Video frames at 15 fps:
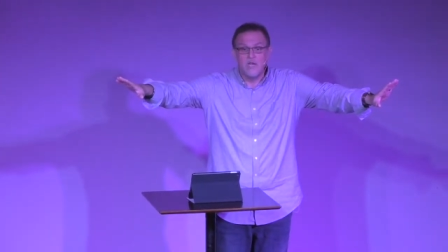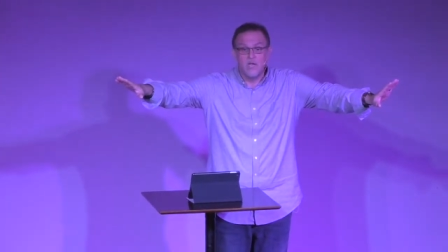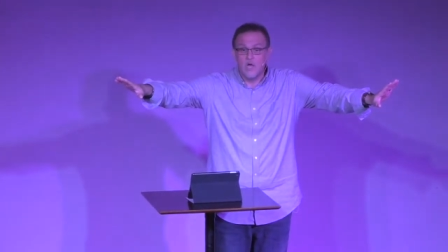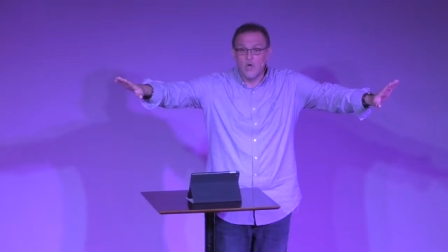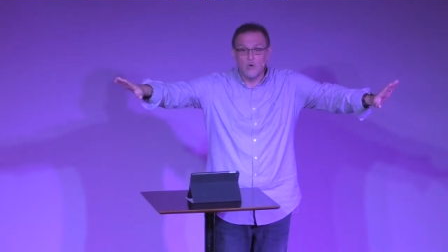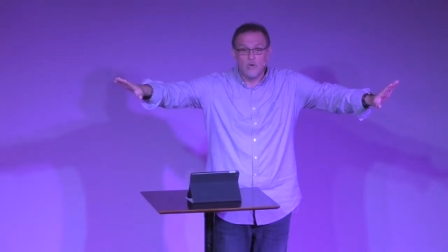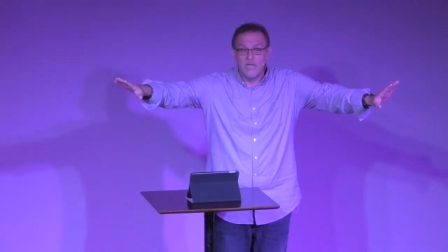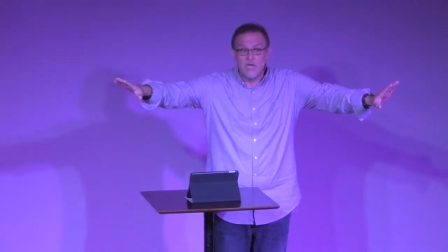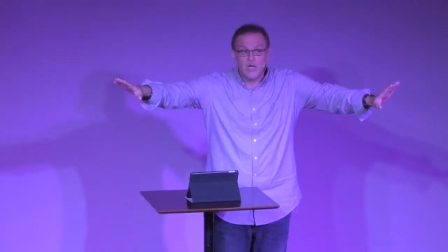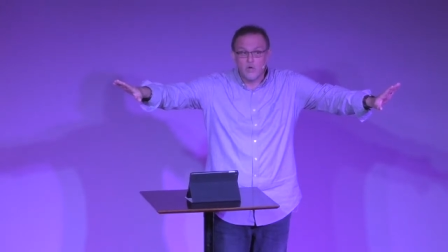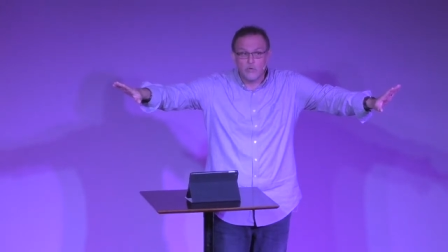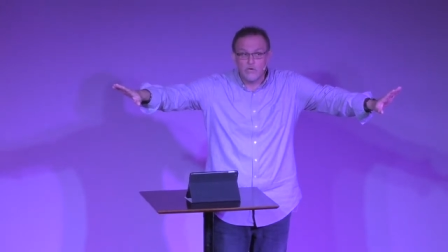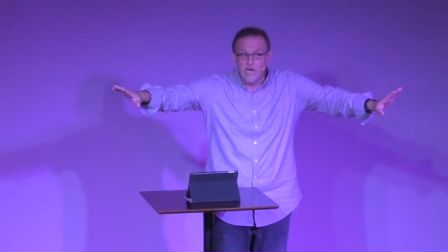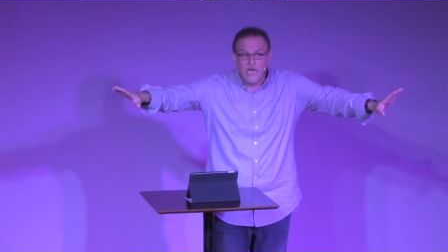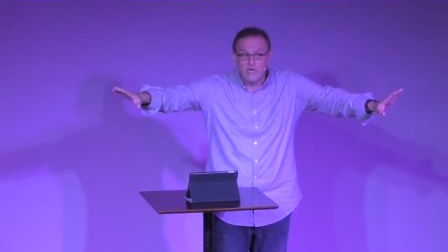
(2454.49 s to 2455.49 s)
No. Any
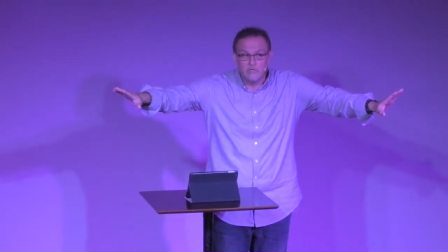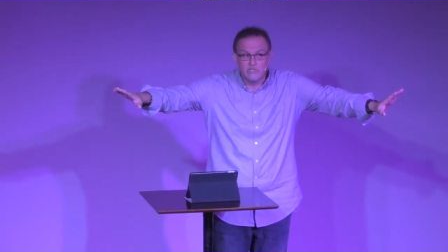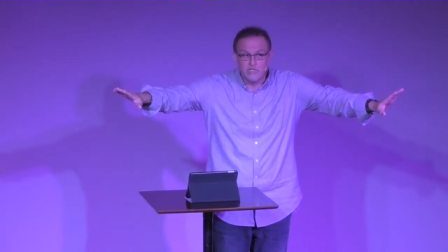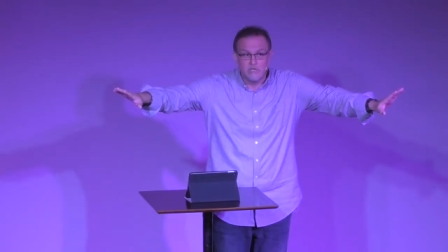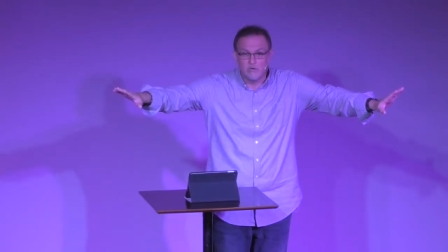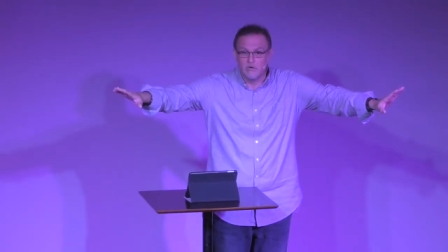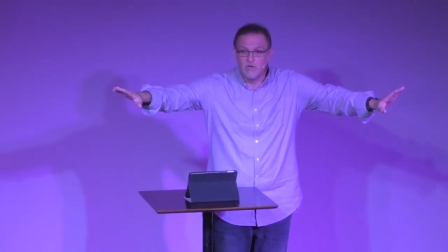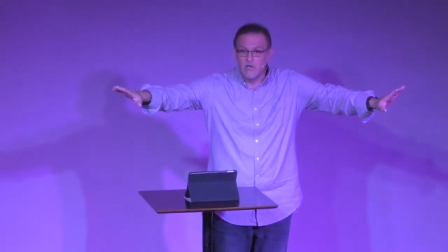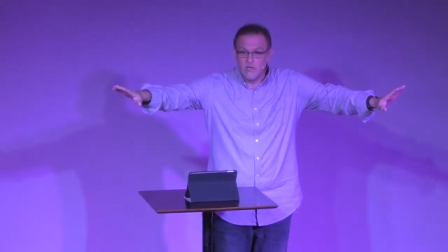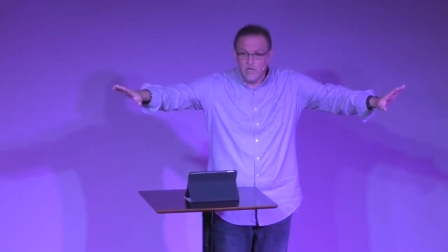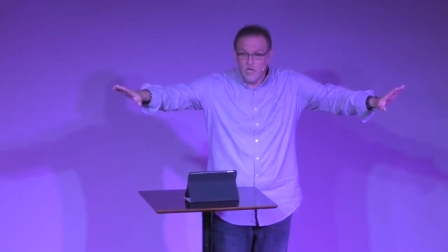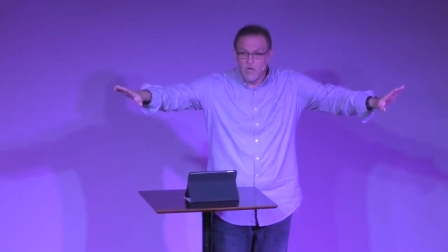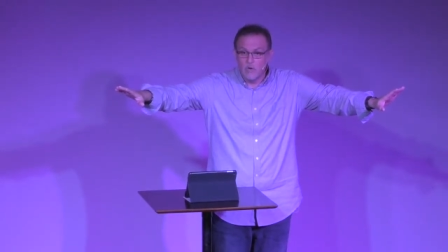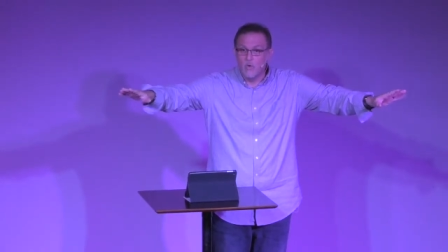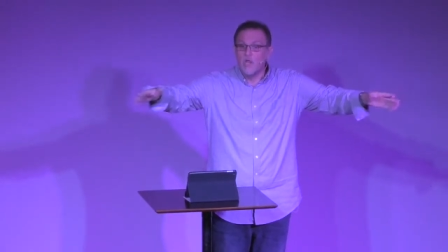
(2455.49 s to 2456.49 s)
creators here?
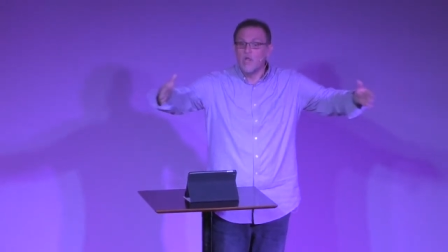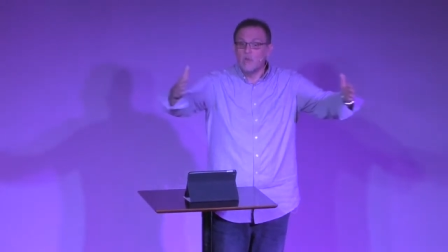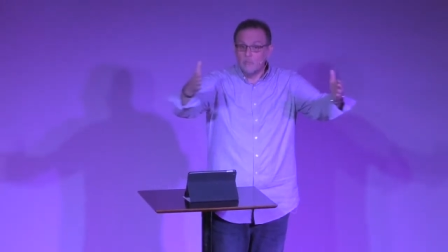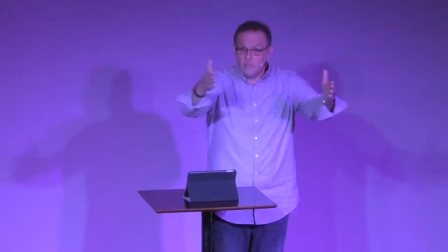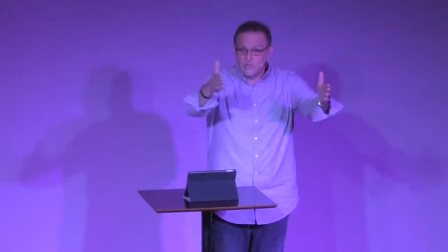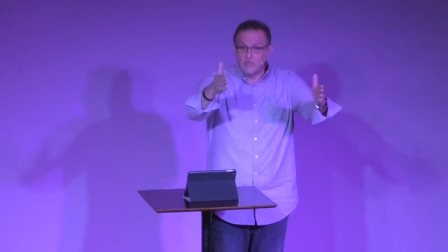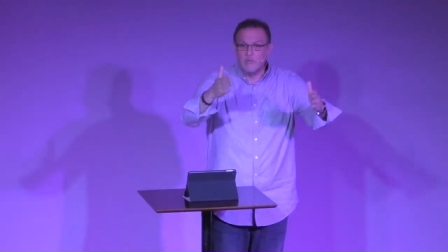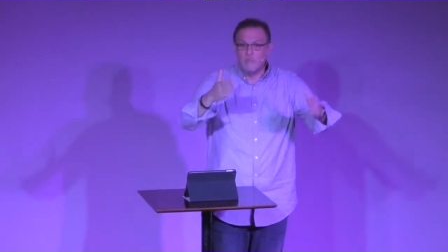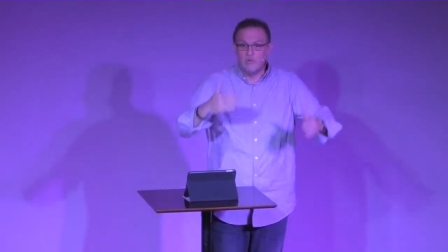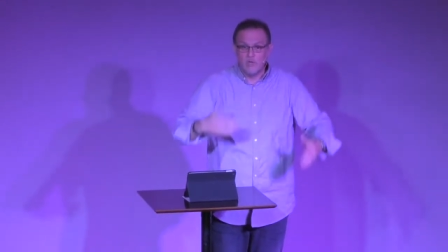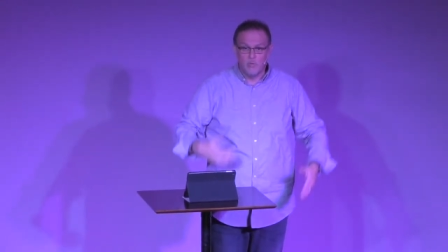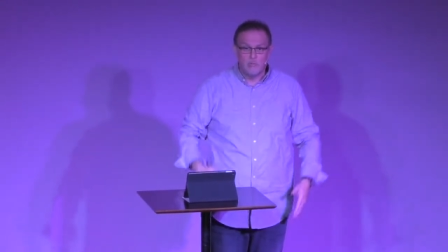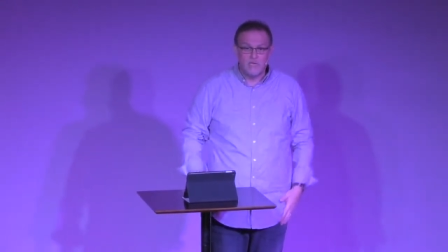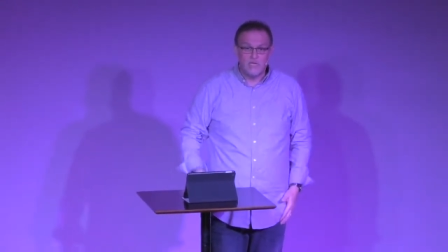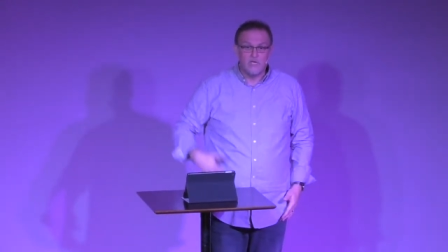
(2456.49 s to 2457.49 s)
No. But you can
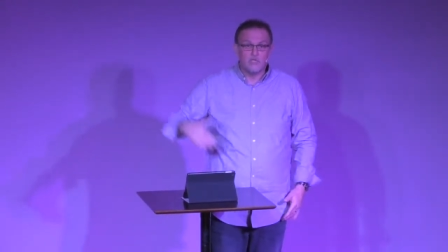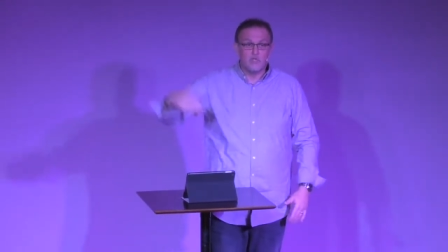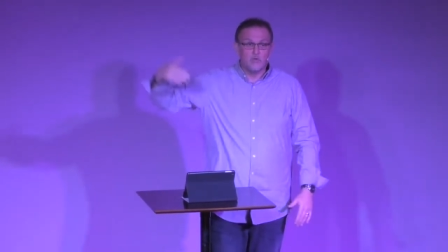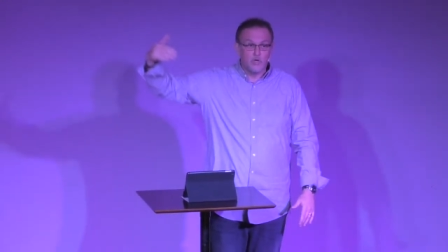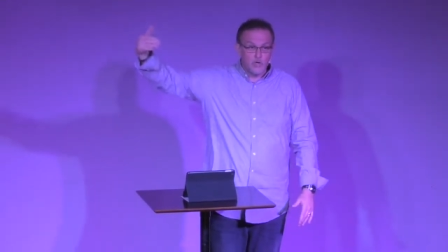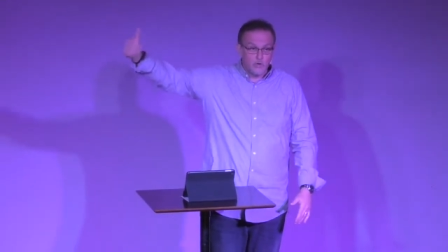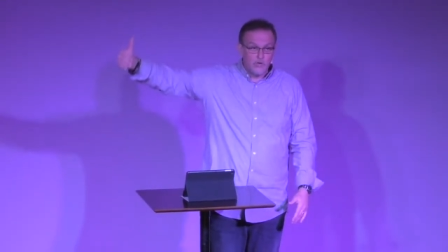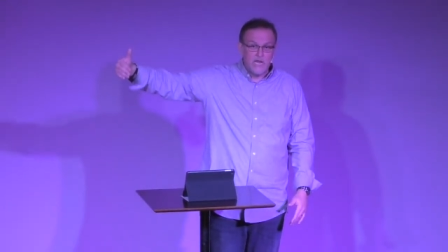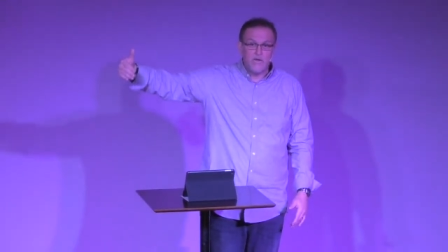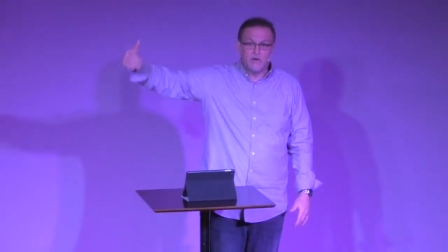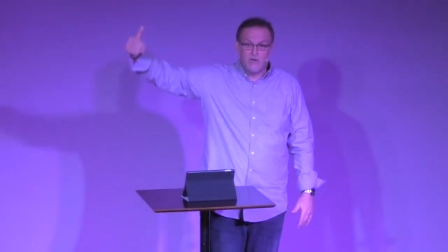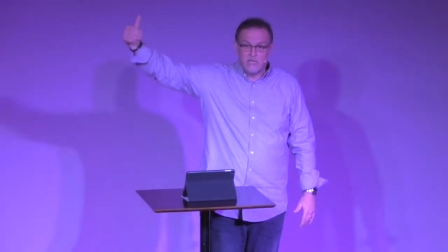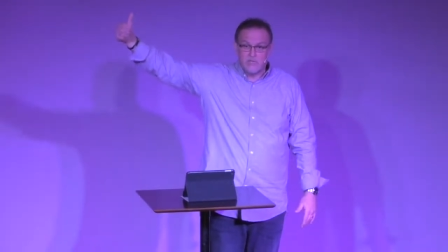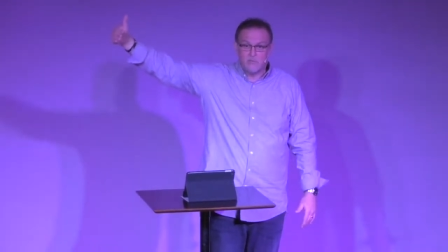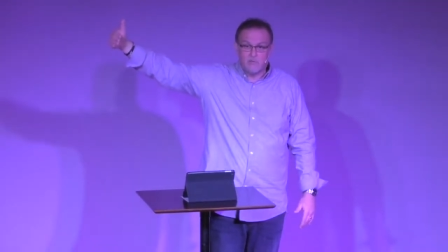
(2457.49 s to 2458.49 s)
be obedient to the
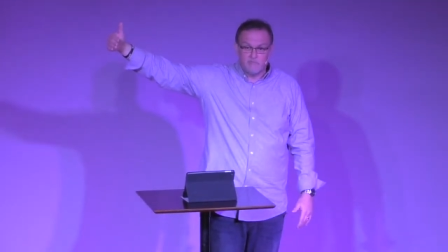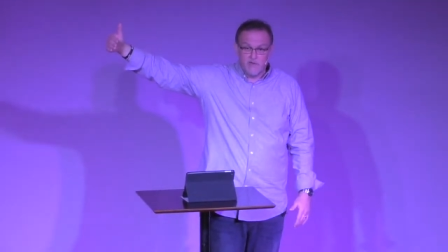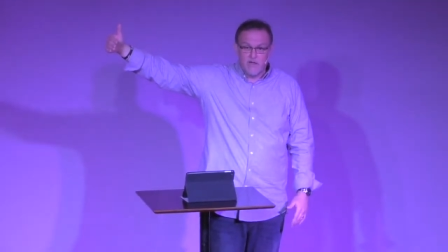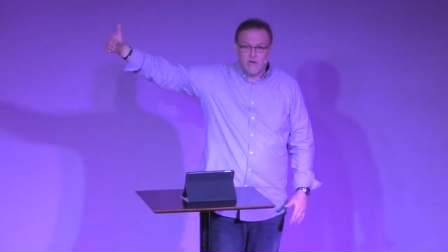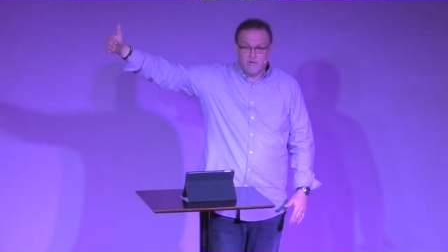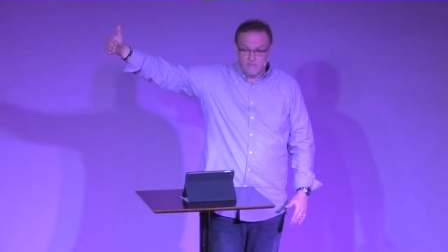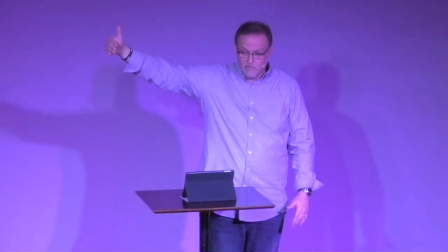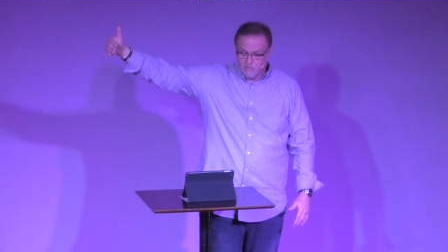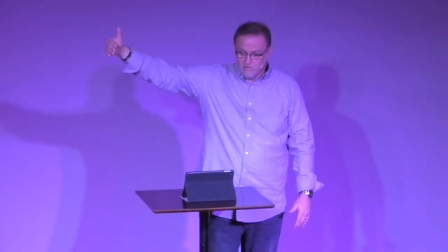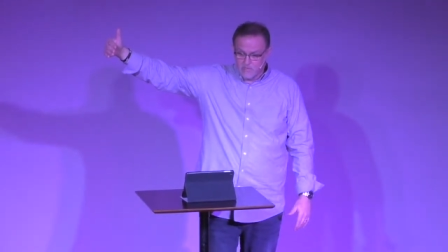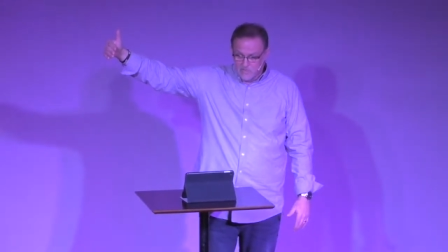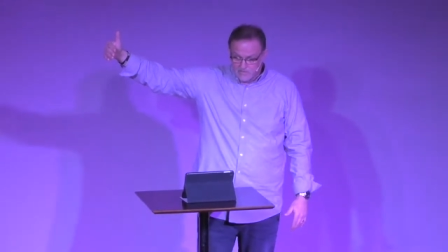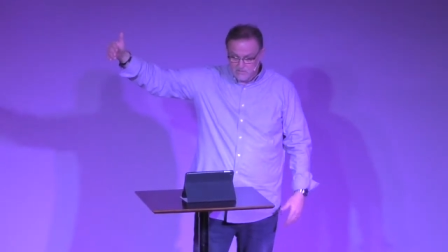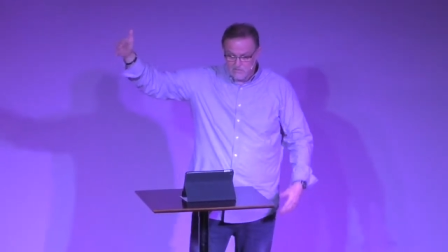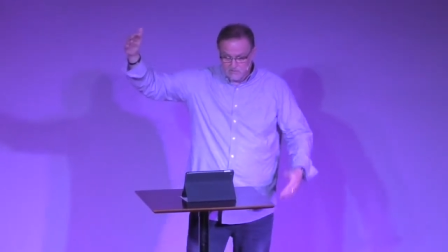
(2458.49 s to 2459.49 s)
creator and the provider of all
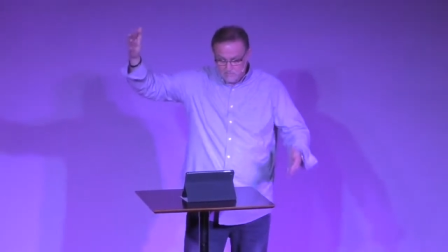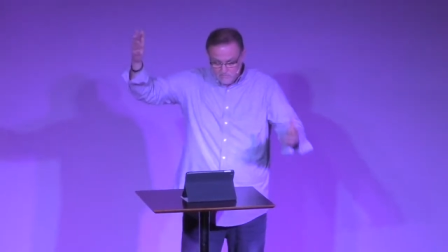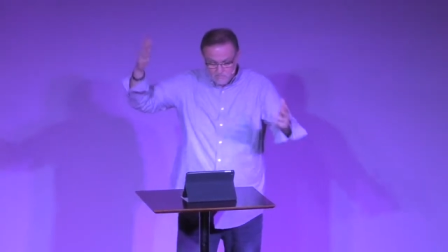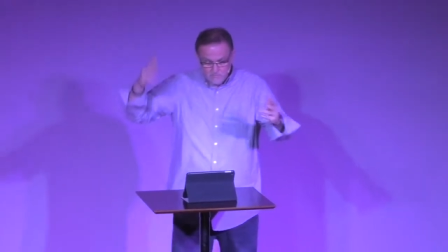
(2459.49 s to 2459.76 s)
things. Yes.